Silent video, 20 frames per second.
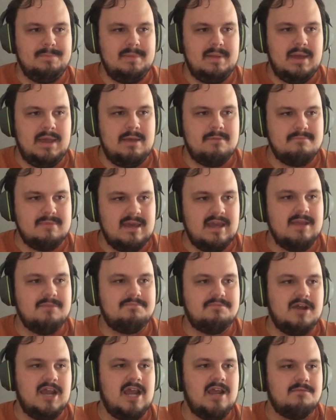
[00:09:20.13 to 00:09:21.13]
and made
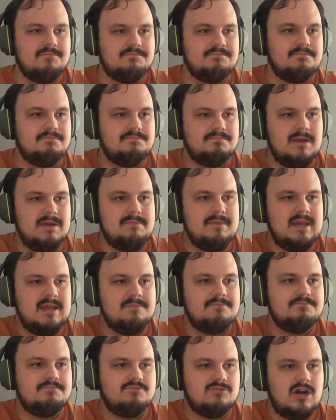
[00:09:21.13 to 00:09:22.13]

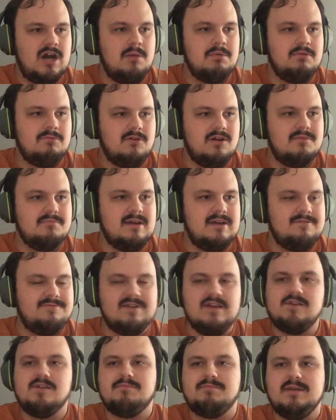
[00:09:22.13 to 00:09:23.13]
probably one of my
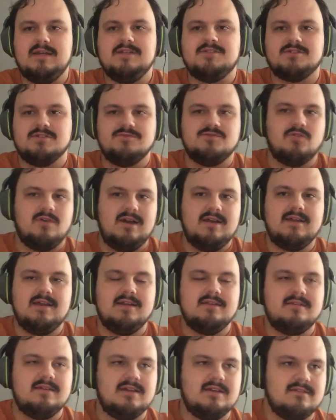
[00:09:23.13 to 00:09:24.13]
favorite beats of
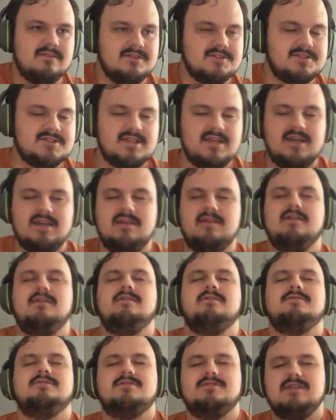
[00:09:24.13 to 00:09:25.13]
2019. This thing
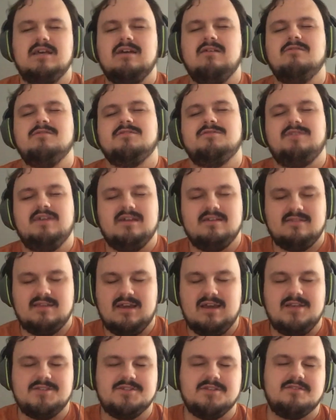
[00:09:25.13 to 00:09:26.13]
sounds
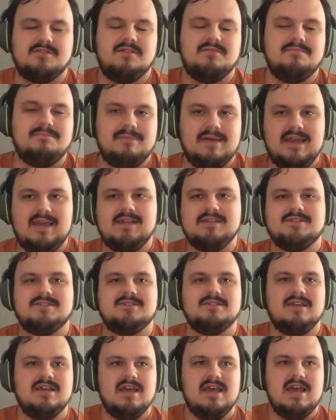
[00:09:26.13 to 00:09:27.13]
fantastic. The bass,
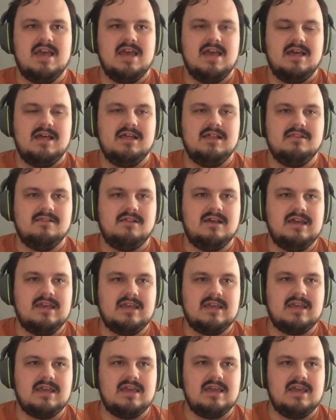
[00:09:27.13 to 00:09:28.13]

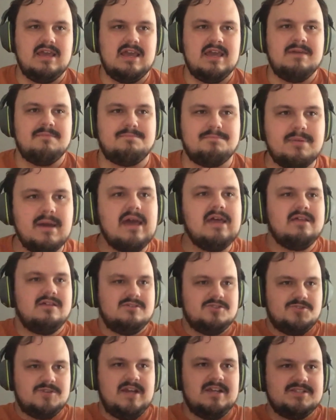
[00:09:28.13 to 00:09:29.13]
like, it
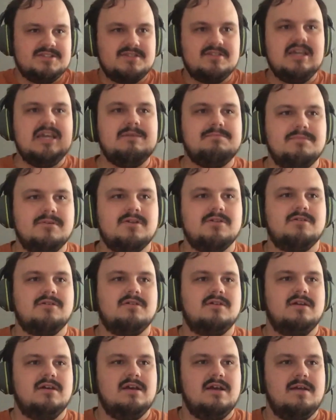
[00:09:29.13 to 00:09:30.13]
penetrates deeper
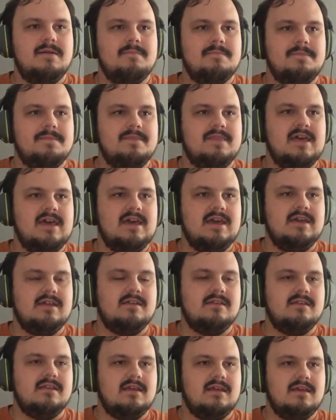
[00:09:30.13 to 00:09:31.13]

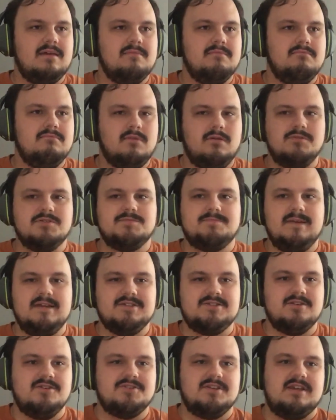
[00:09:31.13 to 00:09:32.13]
than most
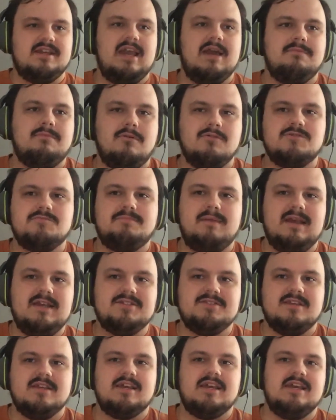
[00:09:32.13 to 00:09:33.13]
bass does. Like, yeah, most
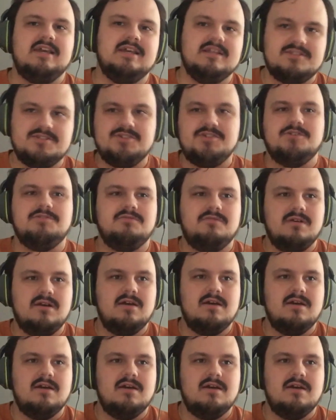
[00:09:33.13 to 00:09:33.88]
bass like hits you